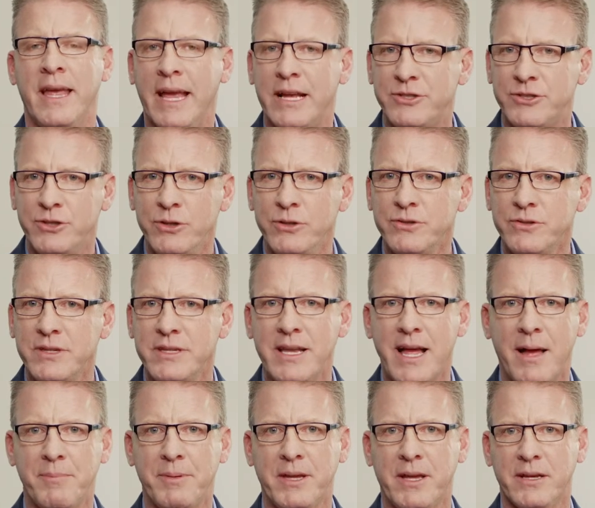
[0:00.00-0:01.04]
It's usually
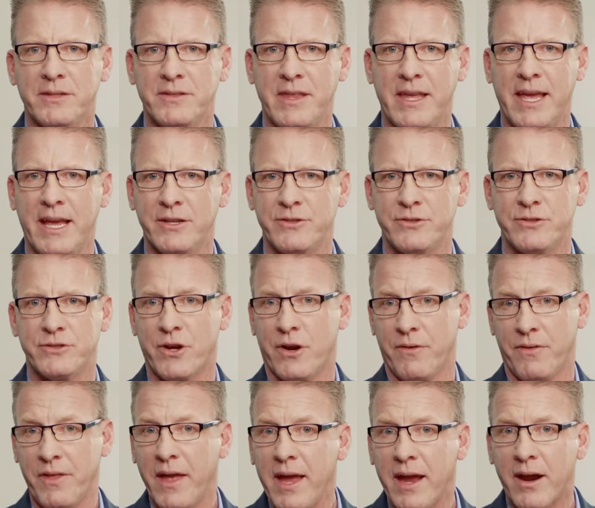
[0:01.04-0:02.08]
not because the answers
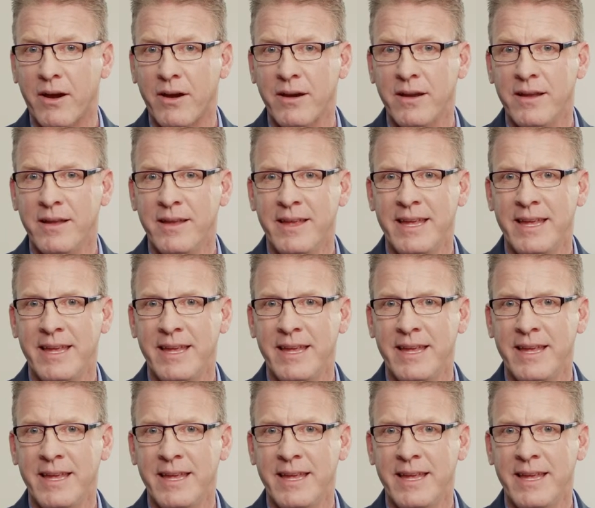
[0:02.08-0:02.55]
aren't there,